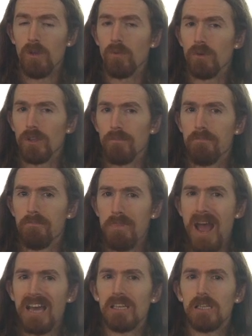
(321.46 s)
with a
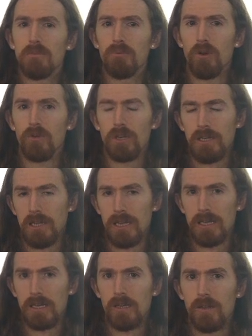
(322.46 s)
badly broken
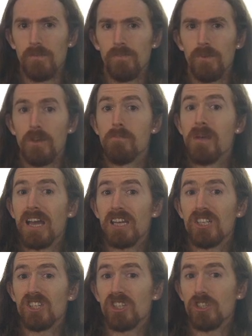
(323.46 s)
leg,
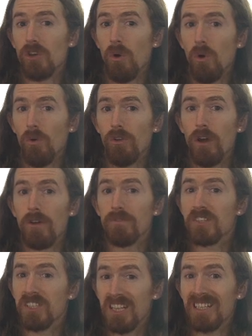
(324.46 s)
manages to hold off
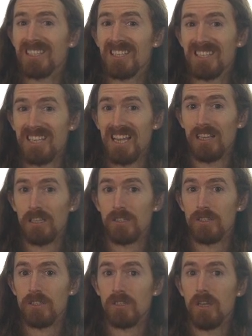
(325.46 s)
six
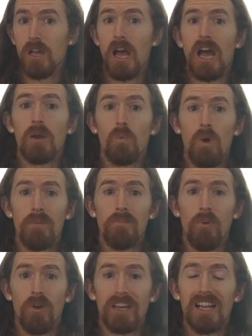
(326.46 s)
assailants, at one
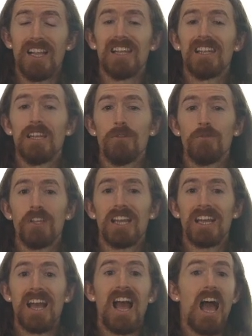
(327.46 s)
point
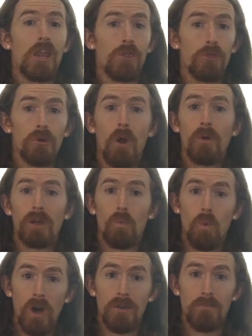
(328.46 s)
lifting and throwing
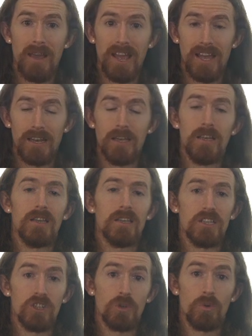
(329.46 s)
one man
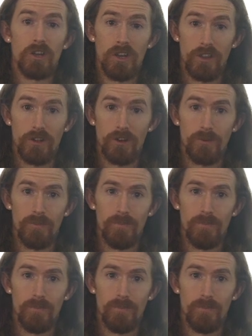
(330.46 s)
into another.